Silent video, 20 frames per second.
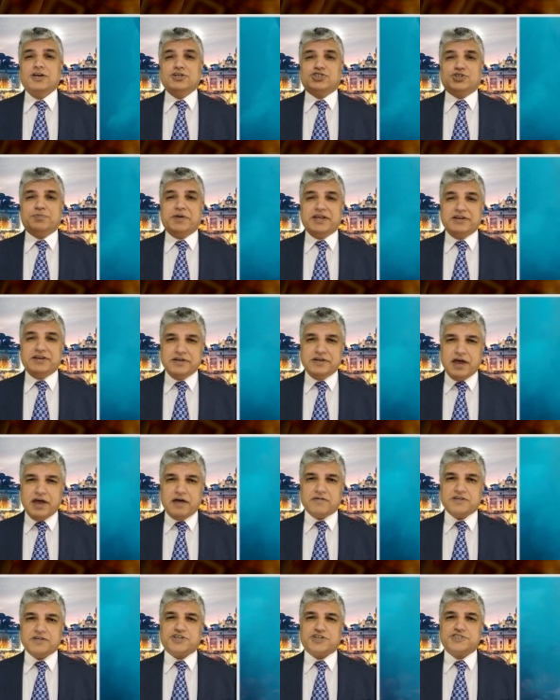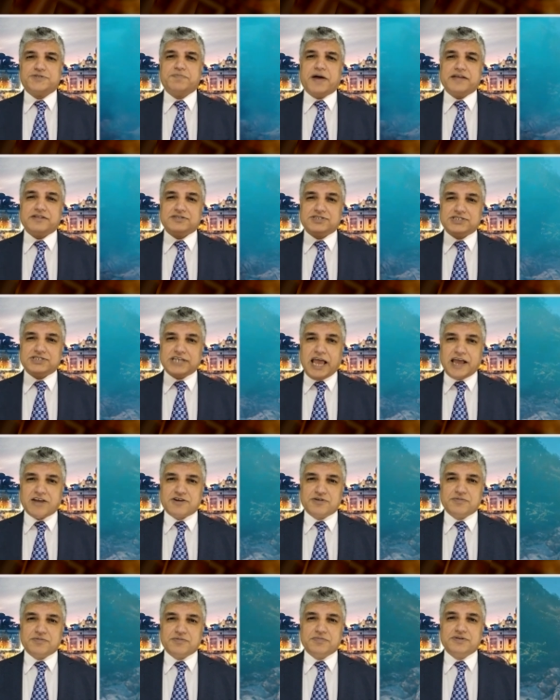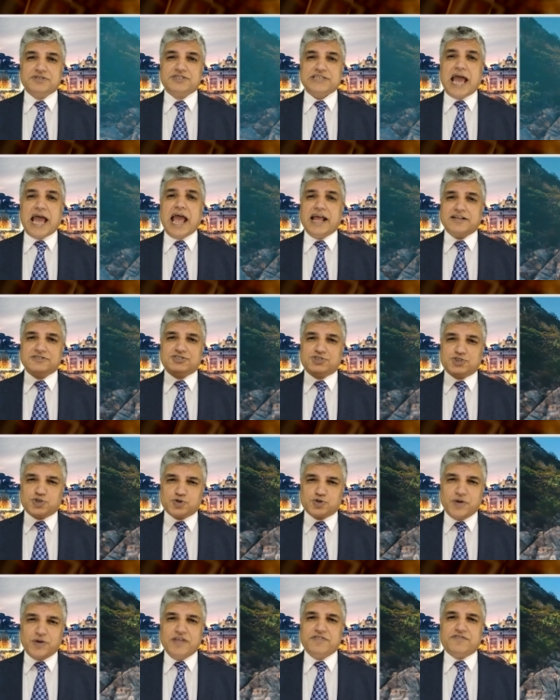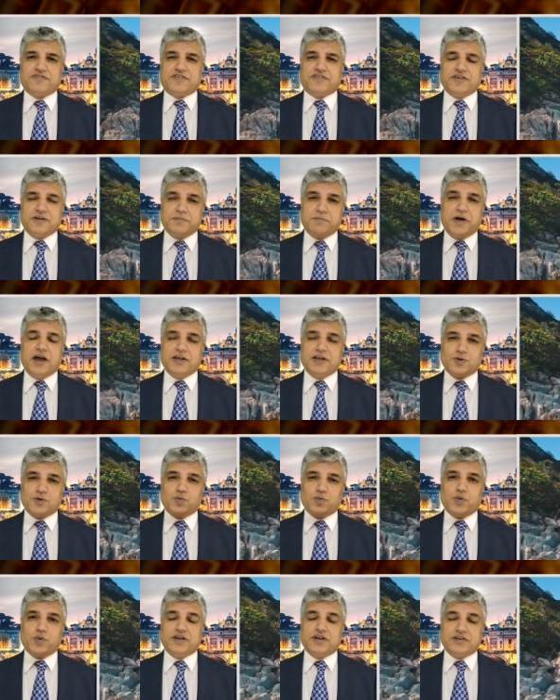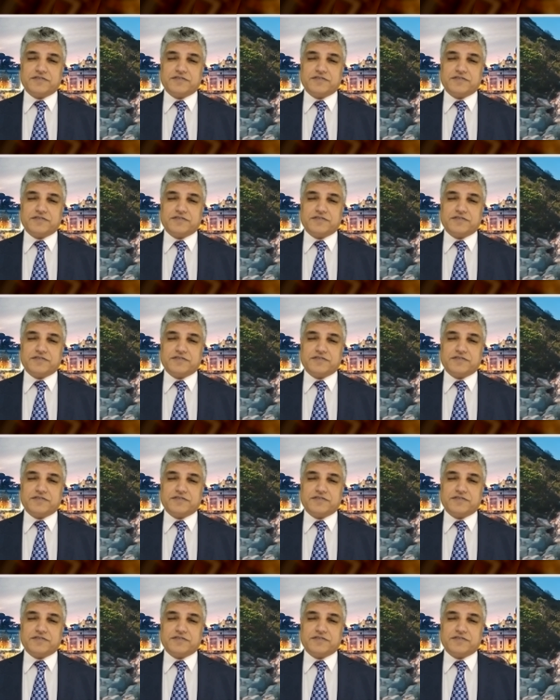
to be nourished by the sacraments and strengthened by the Word